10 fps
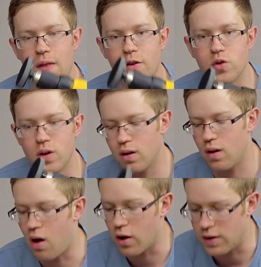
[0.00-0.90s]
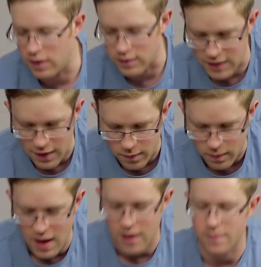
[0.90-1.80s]
and the drill, all you need aside from
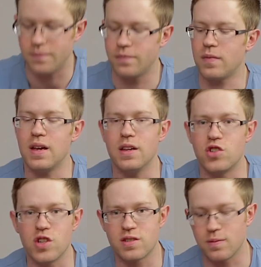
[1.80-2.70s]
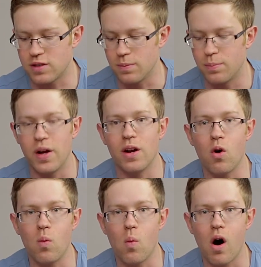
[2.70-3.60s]
that is just some plain
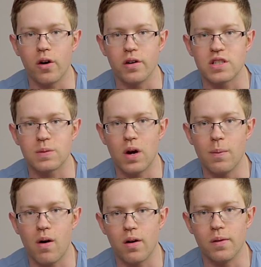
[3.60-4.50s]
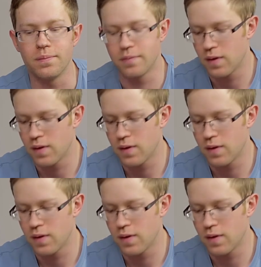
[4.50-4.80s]
old water and a spray bottle.